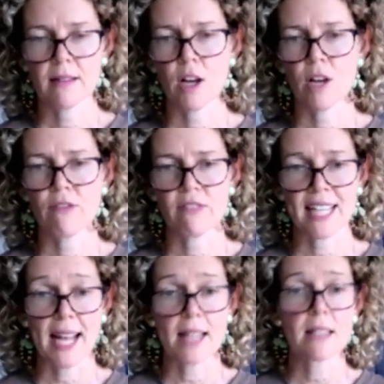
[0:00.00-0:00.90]
hopefully
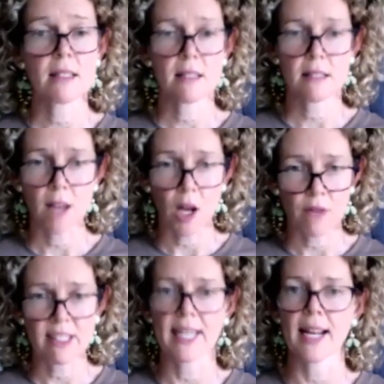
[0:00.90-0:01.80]
it
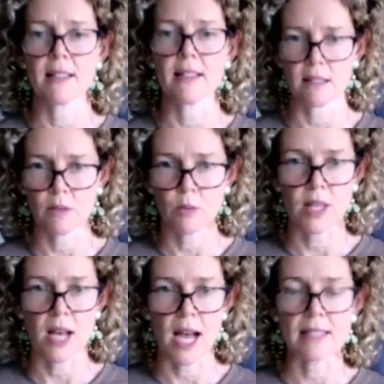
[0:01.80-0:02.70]
ends with
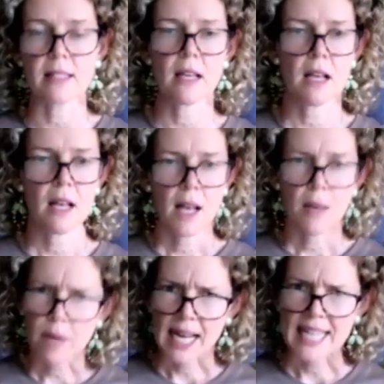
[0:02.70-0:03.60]
us.
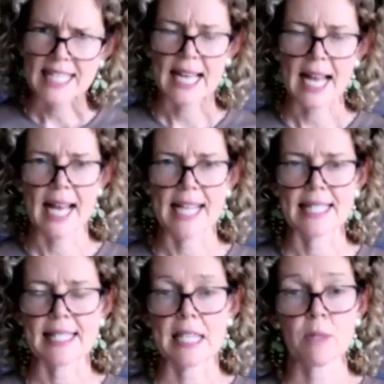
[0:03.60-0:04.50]
But it
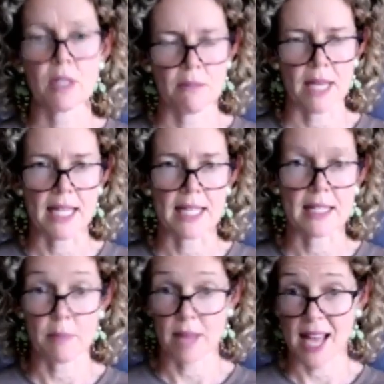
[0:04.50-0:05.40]
seems to me
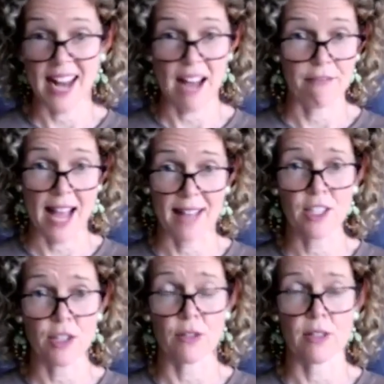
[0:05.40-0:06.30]
it's about our
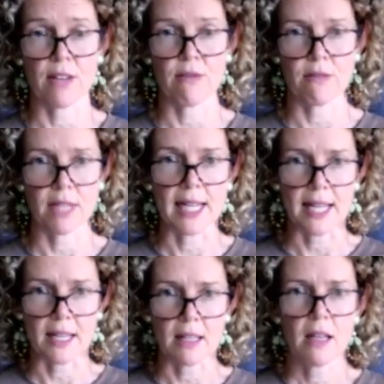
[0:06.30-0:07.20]
values, and
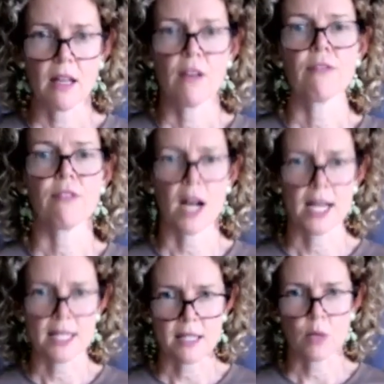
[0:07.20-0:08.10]
really
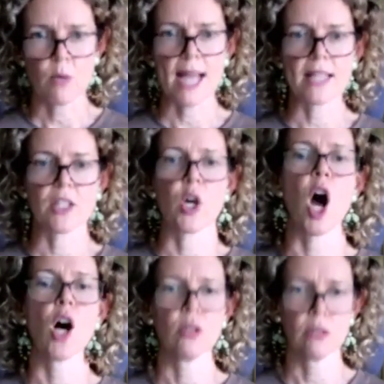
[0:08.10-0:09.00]
finding ways to
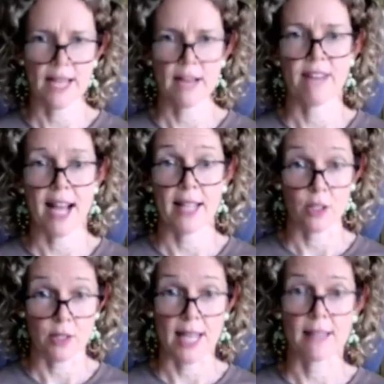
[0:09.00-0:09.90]
hold our
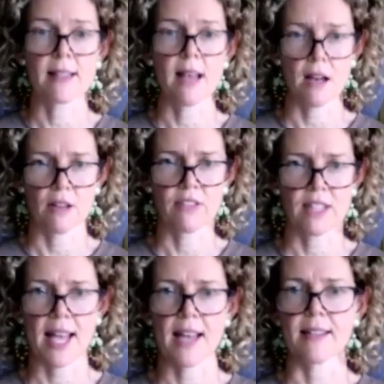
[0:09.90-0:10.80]
values ourselves,
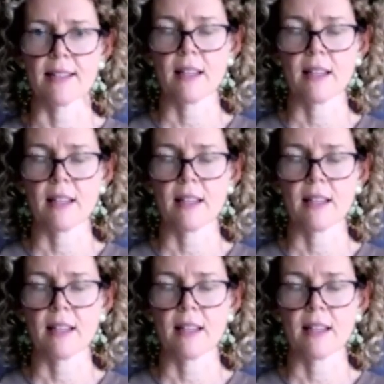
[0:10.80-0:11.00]
and